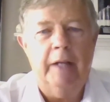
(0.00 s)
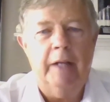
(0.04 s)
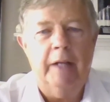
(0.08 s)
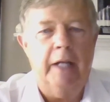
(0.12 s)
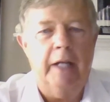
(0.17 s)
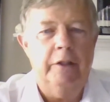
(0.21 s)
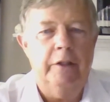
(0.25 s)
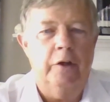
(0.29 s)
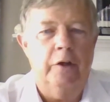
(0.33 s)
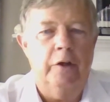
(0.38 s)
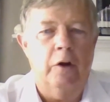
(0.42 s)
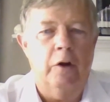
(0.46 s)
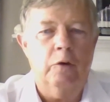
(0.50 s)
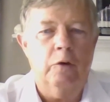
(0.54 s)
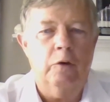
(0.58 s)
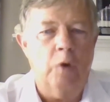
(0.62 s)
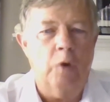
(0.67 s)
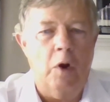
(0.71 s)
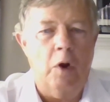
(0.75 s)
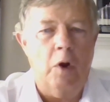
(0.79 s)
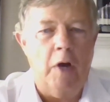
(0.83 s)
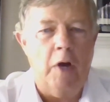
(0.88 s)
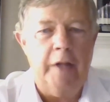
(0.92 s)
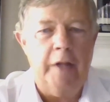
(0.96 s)
You don't
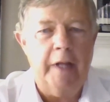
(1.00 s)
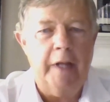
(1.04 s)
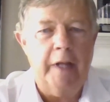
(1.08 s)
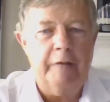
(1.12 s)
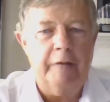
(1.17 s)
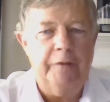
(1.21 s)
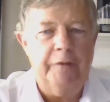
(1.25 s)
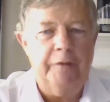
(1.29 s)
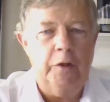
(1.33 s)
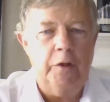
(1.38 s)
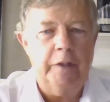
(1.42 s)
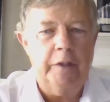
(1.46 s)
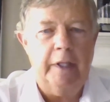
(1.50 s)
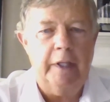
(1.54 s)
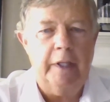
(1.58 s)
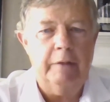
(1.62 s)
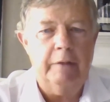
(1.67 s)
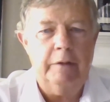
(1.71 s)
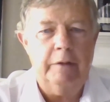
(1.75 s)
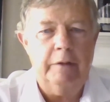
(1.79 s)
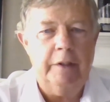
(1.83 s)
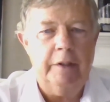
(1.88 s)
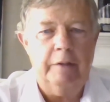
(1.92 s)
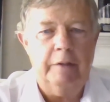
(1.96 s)
grow all that food
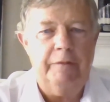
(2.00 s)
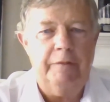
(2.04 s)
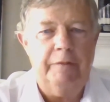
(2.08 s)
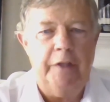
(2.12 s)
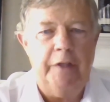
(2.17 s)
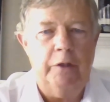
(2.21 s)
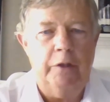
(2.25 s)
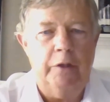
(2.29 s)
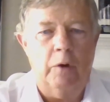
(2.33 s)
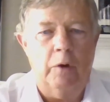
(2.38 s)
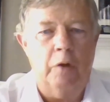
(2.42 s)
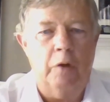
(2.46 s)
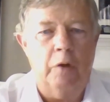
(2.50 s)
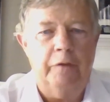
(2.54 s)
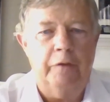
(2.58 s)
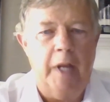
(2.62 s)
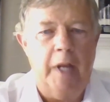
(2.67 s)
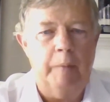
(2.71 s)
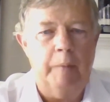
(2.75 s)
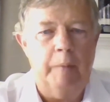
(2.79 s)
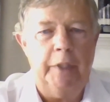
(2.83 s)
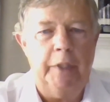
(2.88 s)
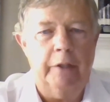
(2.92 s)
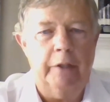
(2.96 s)
to feed your own
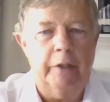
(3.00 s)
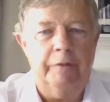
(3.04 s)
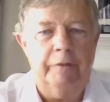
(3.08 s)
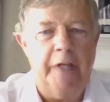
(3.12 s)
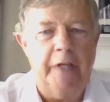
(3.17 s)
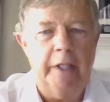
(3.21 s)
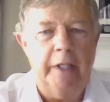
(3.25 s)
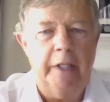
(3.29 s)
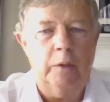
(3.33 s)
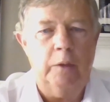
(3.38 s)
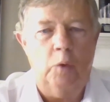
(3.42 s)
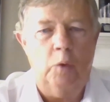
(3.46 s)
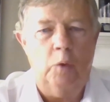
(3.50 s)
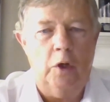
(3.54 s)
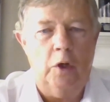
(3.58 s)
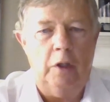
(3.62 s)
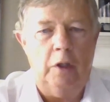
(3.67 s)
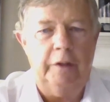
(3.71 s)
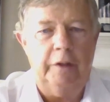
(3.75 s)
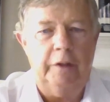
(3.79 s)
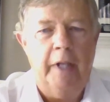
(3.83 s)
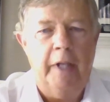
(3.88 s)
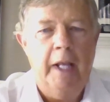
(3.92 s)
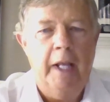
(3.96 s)
family. You're feeding the
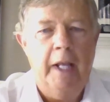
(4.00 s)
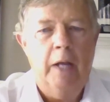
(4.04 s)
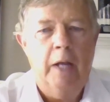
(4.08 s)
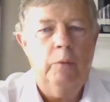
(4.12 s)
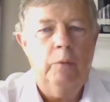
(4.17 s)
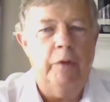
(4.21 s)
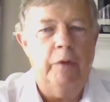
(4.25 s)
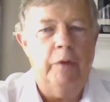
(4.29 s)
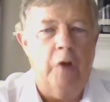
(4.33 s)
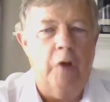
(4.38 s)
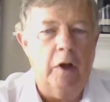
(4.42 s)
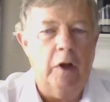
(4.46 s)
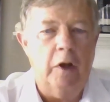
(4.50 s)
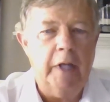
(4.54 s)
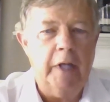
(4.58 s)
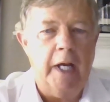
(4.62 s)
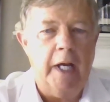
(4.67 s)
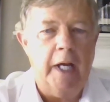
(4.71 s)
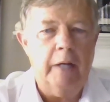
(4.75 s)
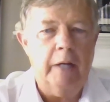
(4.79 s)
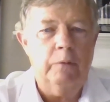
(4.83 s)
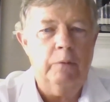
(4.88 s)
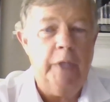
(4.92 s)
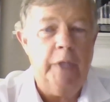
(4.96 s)
world. We've all
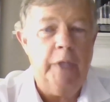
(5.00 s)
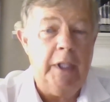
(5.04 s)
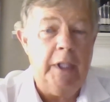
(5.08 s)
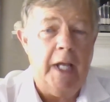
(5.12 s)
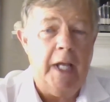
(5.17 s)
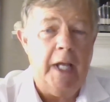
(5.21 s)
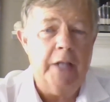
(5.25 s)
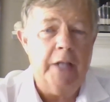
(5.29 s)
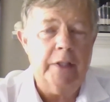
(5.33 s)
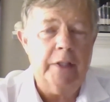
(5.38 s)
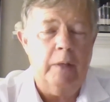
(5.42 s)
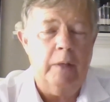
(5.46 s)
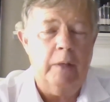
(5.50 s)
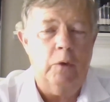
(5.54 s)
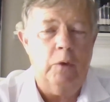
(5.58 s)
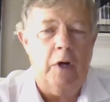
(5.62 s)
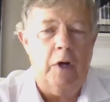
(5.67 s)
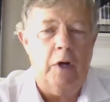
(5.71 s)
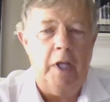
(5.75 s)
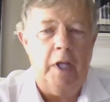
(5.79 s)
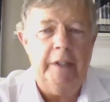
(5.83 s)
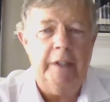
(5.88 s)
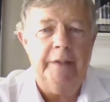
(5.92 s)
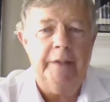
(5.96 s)
got to realize that
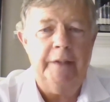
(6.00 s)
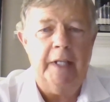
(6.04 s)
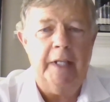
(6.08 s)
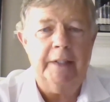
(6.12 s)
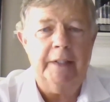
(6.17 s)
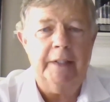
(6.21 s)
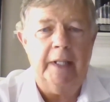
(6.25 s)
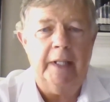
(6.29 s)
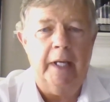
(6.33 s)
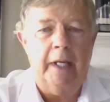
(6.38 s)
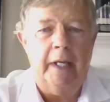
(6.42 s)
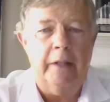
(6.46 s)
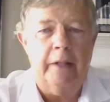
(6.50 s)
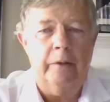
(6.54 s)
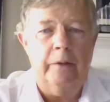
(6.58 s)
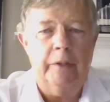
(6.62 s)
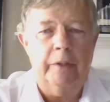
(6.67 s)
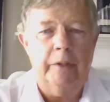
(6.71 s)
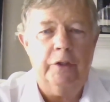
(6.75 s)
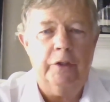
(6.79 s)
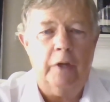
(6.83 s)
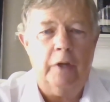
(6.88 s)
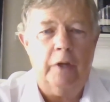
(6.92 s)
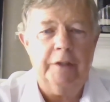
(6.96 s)
we're all in that
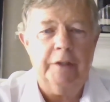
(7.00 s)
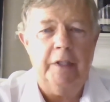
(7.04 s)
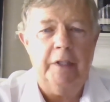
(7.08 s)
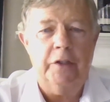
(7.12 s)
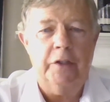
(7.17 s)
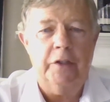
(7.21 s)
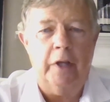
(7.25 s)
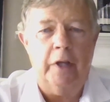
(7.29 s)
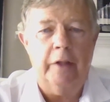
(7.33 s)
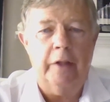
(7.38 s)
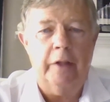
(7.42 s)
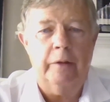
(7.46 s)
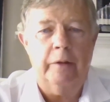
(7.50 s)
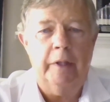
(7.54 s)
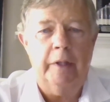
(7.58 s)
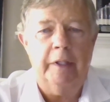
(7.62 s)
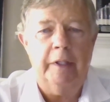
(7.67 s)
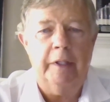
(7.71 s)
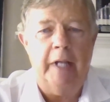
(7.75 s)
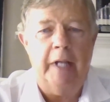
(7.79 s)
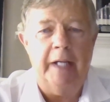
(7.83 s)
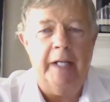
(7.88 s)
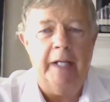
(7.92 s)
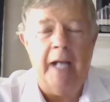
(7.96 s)
together and trust each other
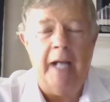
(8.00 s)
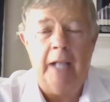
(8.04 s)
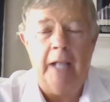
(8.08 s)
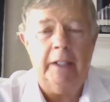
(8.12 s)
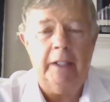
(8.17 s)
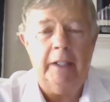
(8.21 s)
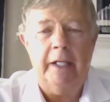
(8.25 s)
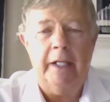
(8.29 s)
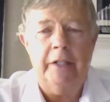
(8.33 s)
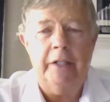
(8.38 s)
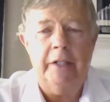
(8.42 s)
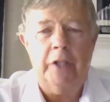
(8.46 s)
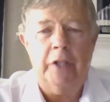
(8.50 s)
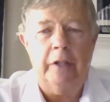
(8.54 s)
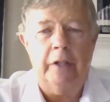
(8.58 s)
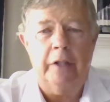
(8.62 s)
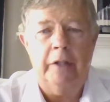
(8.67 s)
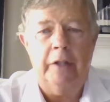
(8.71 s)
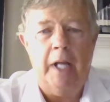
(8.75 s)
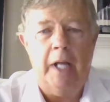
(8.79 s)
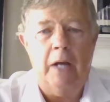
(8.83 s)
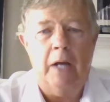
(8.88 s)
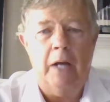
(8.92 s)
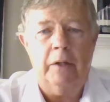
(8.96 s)
and not let each
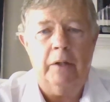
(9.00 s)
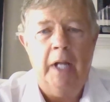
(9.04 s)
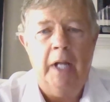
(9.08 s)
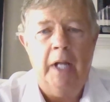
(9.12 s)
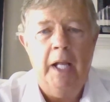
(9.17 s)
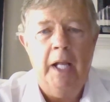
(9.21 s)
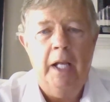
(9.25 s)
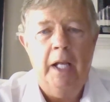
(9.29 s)
other down.